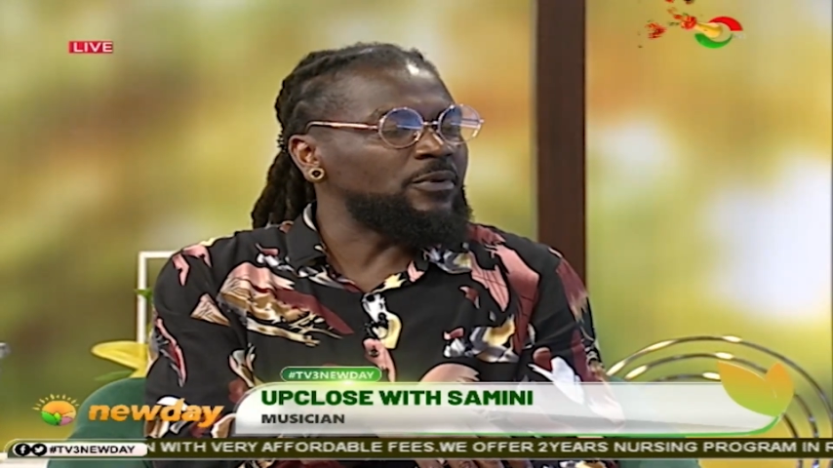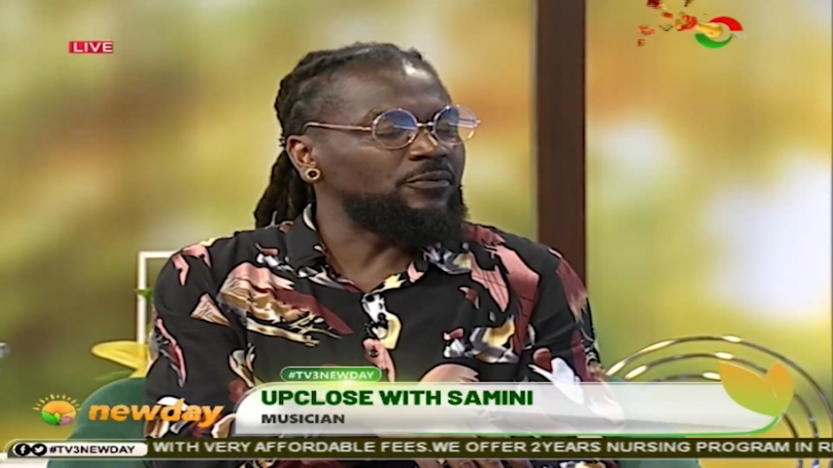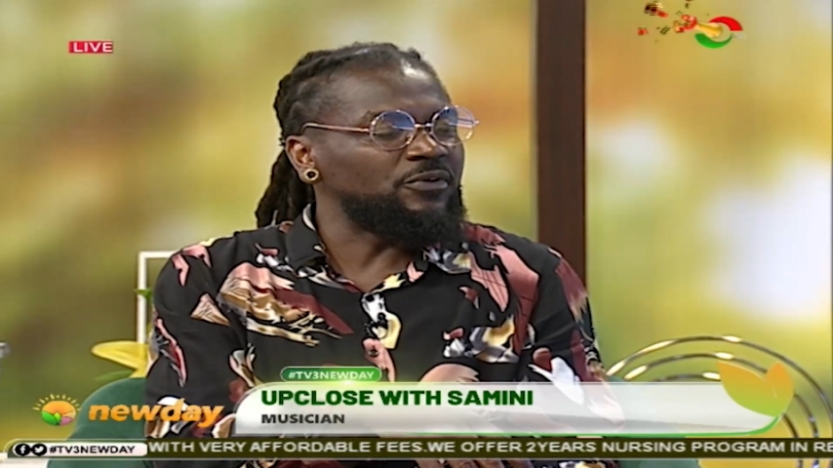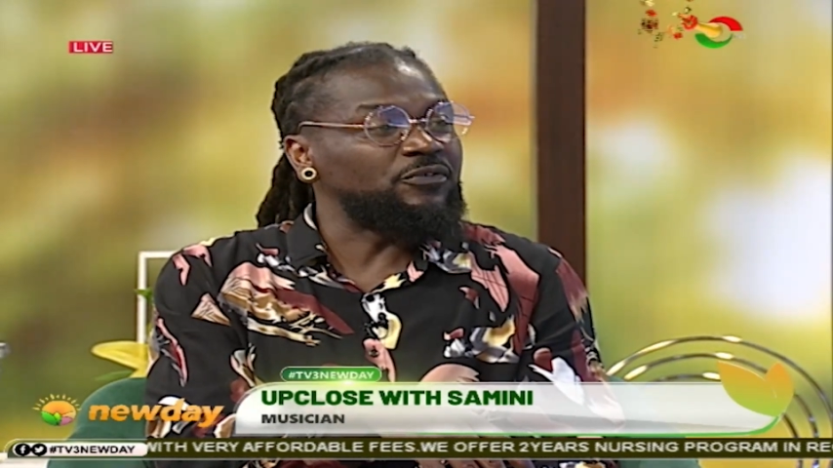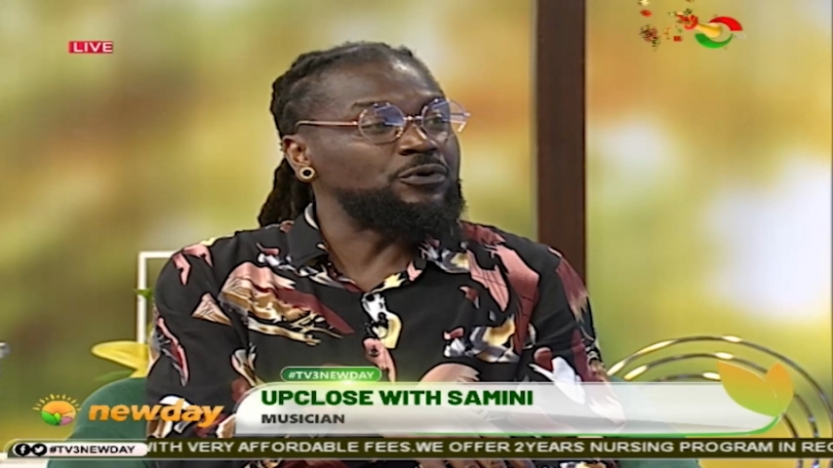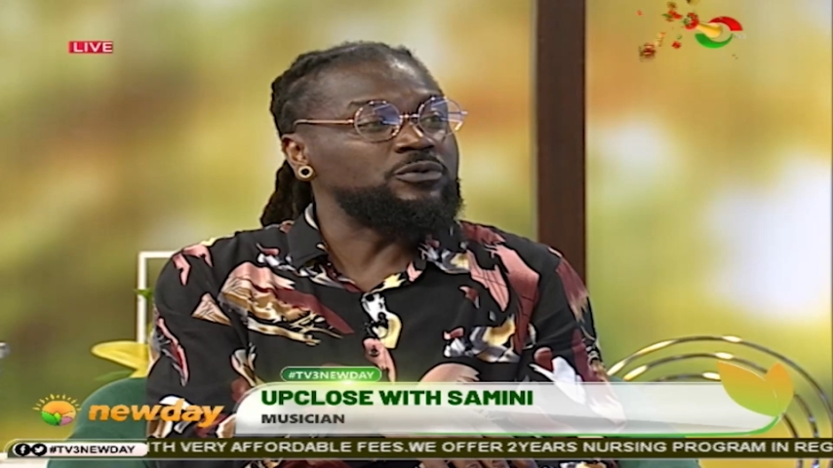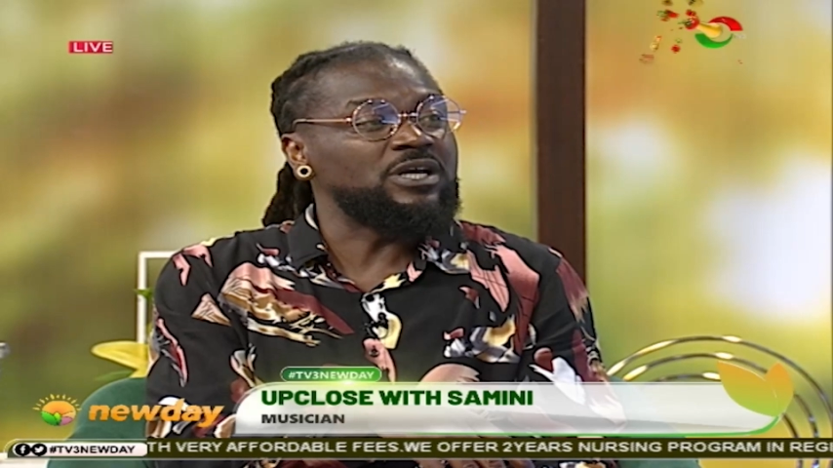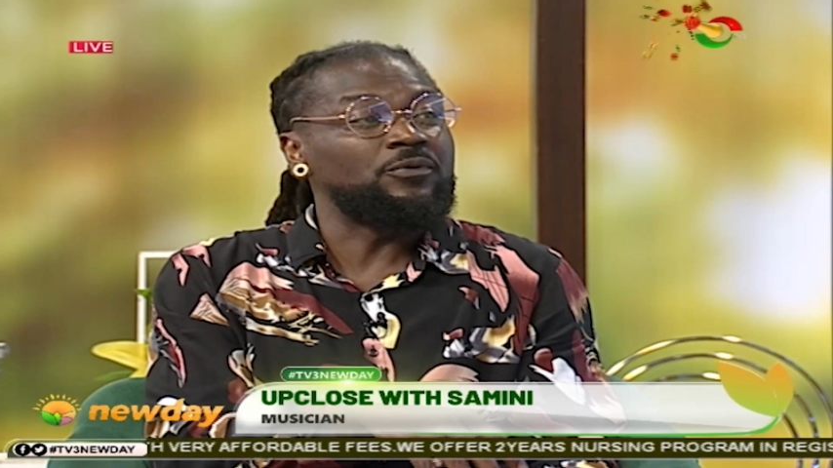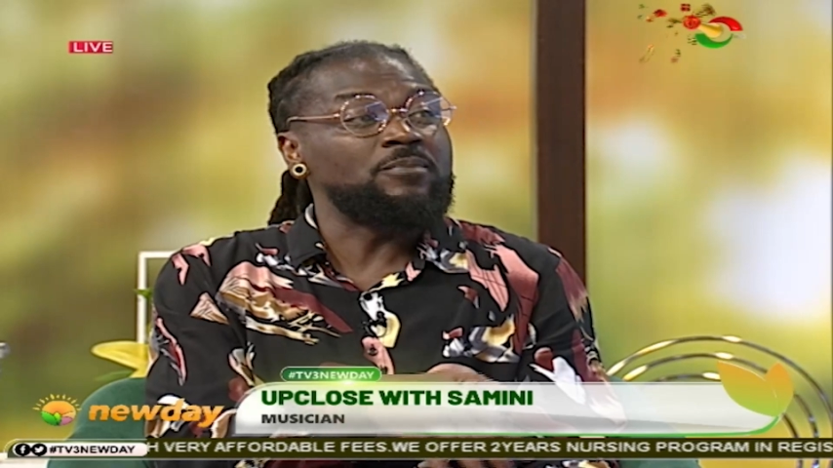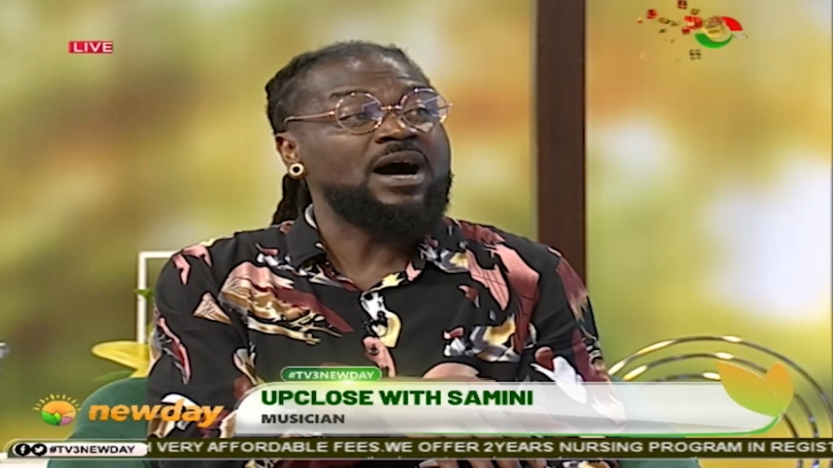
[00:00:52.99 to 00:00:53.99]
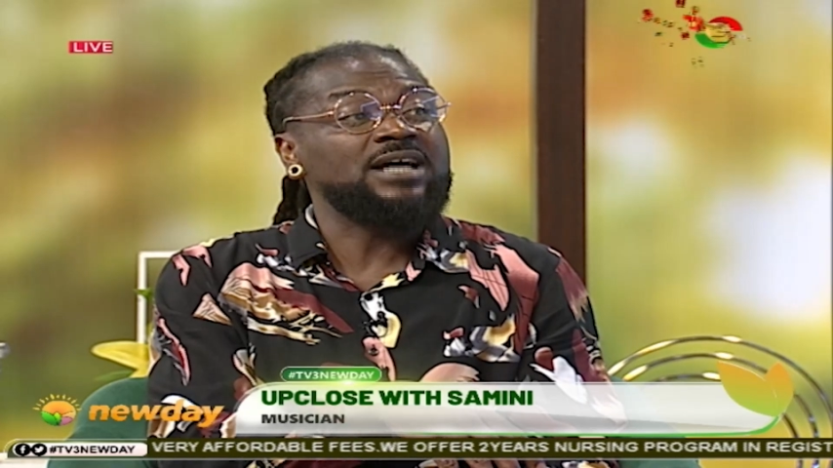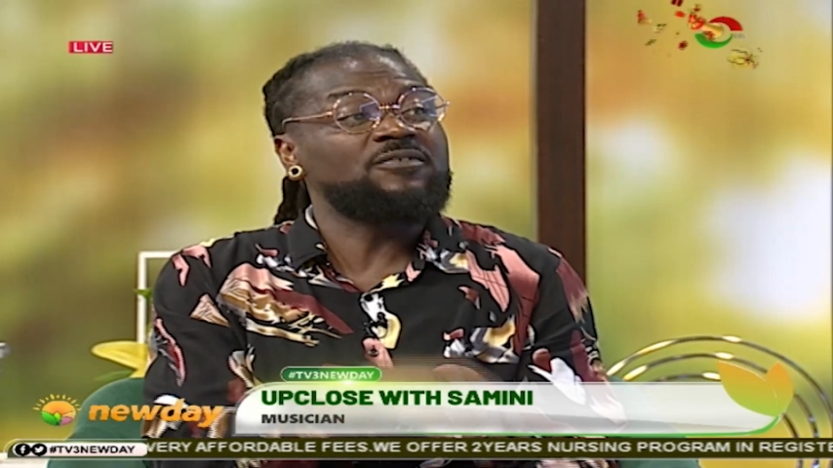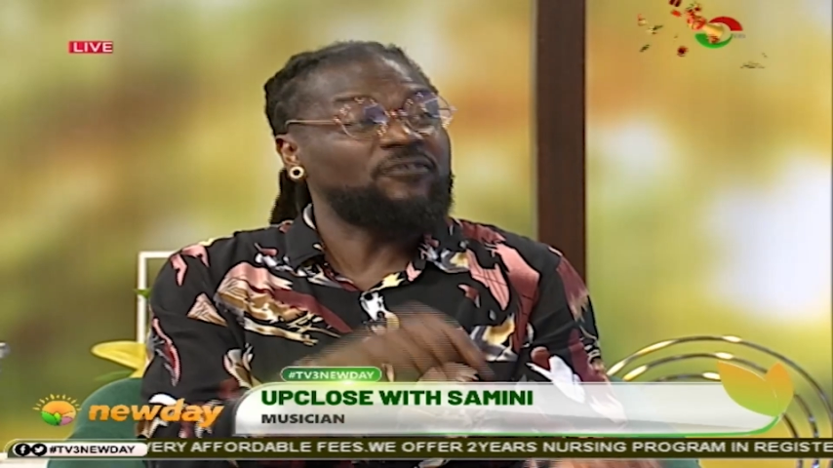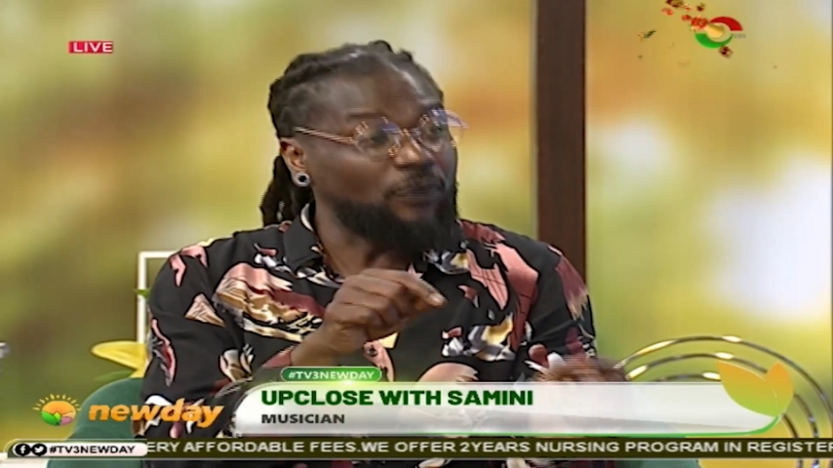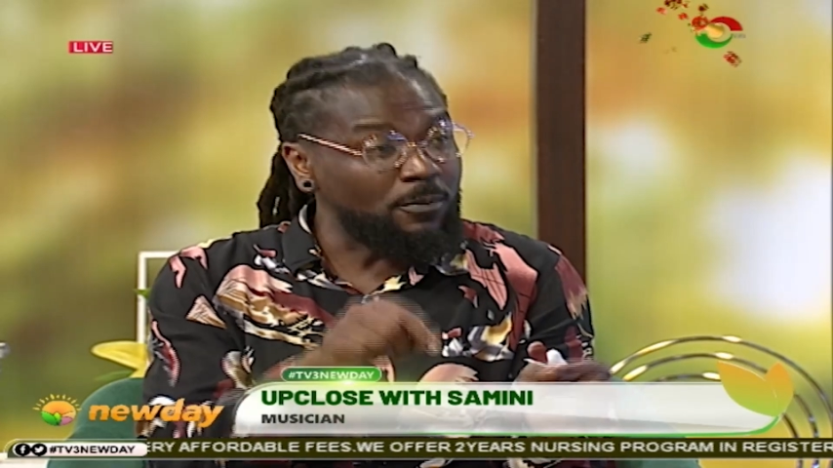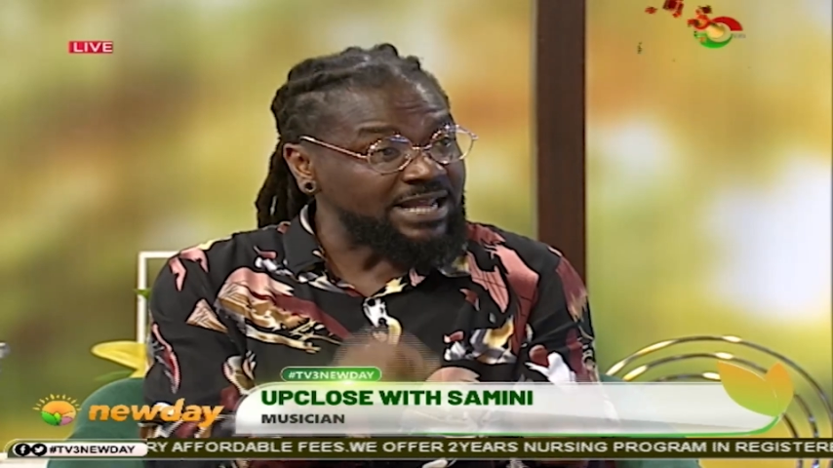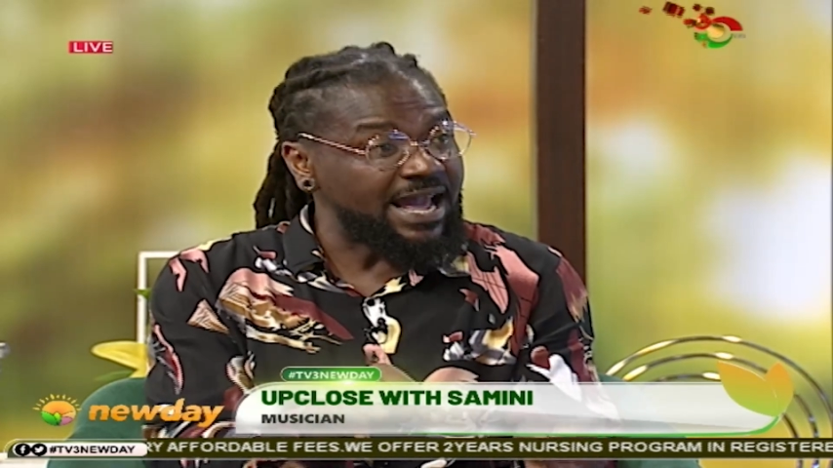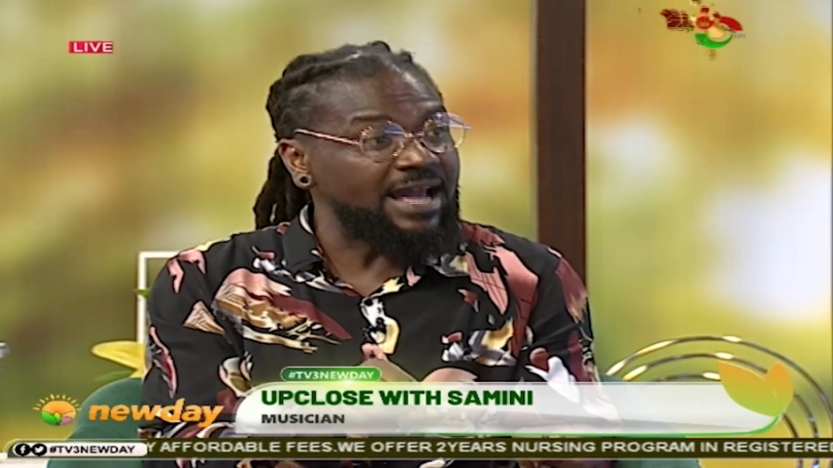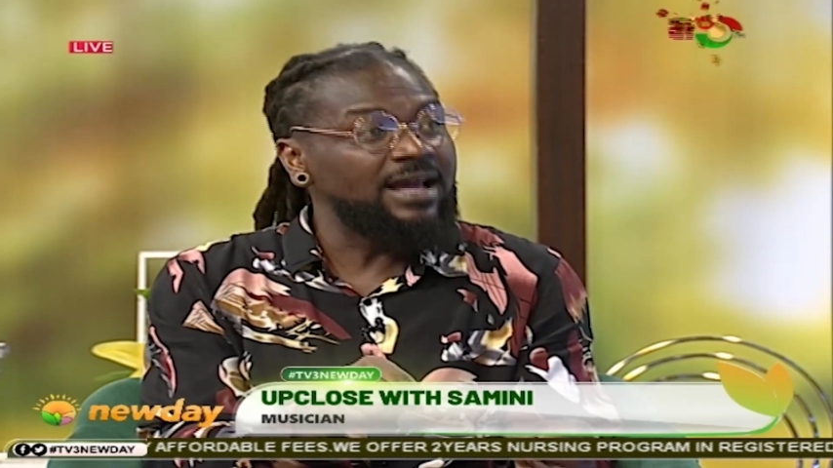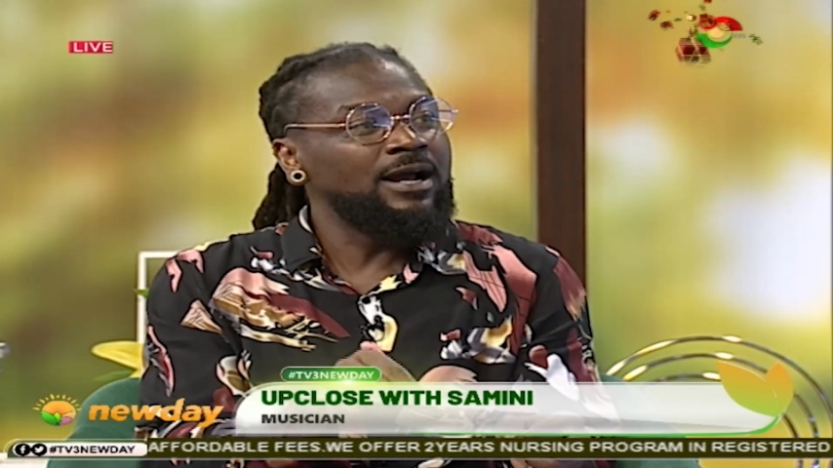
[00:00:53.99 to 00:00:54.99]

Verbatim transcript: re reviews and remarks for doing from the right there. Thing.